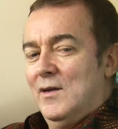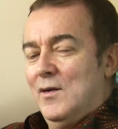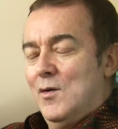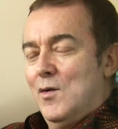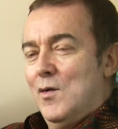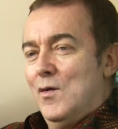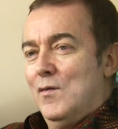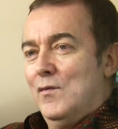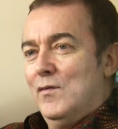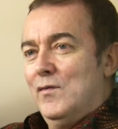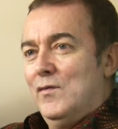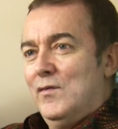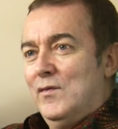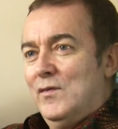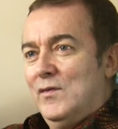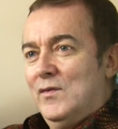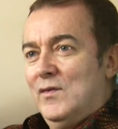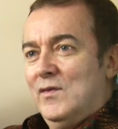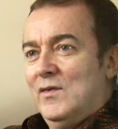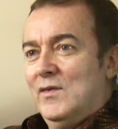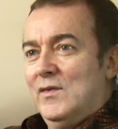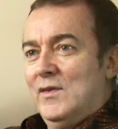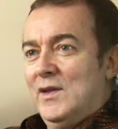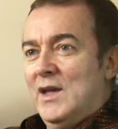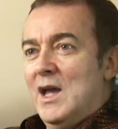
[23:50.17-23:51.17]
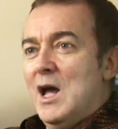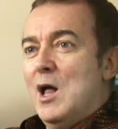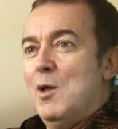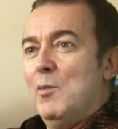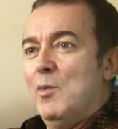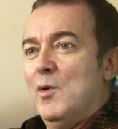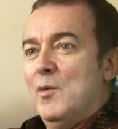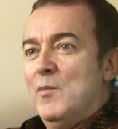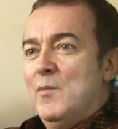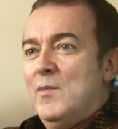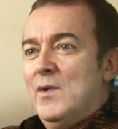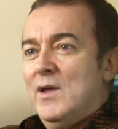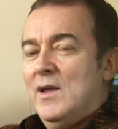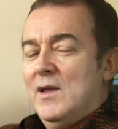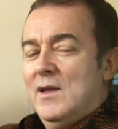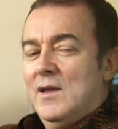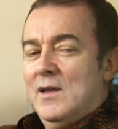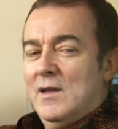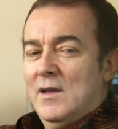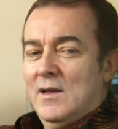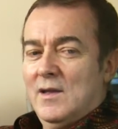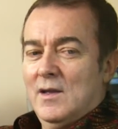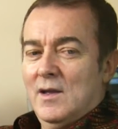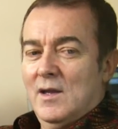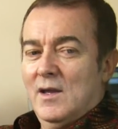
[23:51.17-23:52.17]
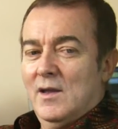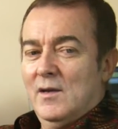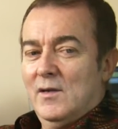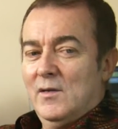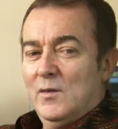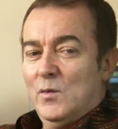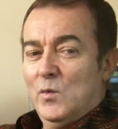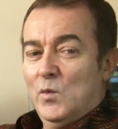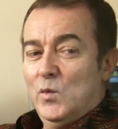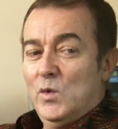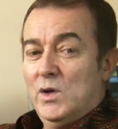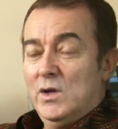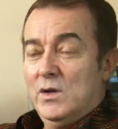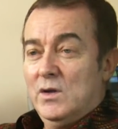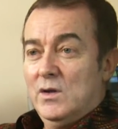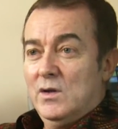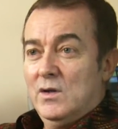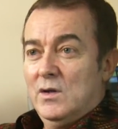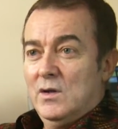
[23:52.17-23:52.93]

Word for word: of the album. And, and is that